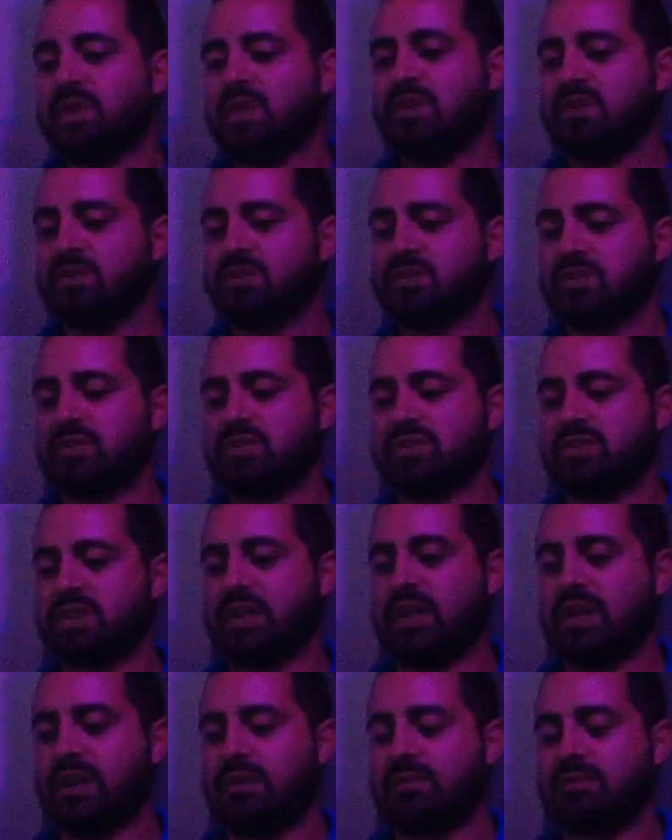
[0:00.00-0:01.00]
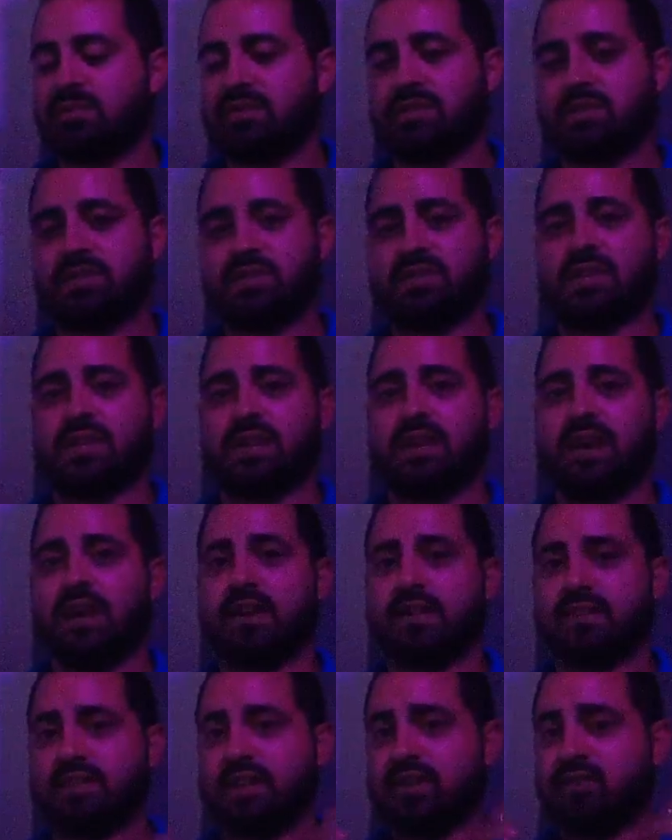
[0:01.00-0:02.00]
So just stick it out.
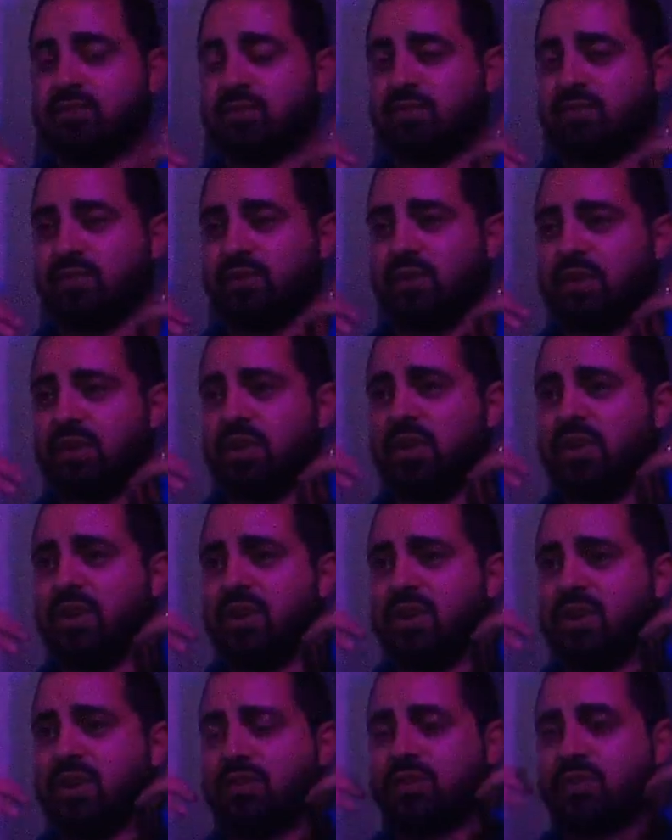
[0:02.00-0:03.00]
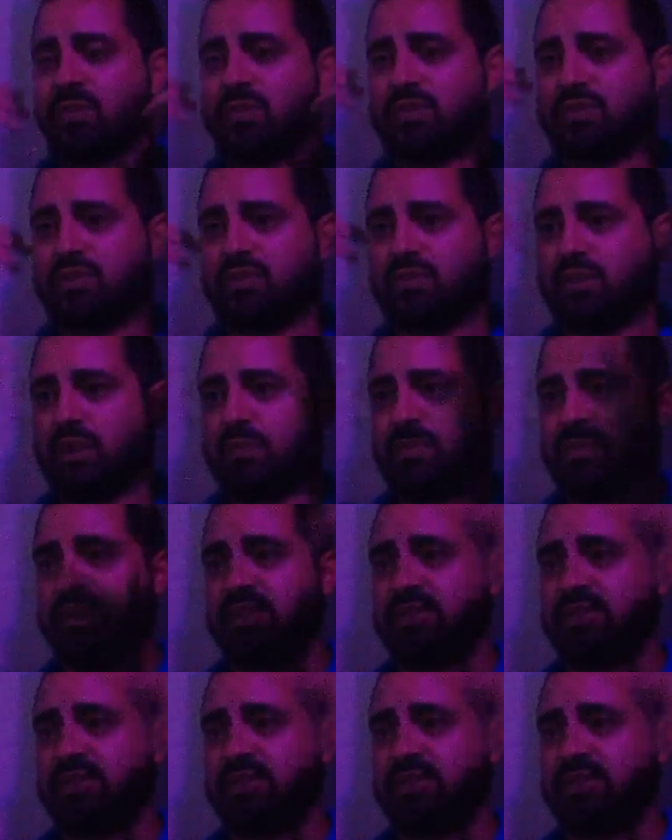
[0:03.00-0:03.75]
It's natural for your thoughts to throw up.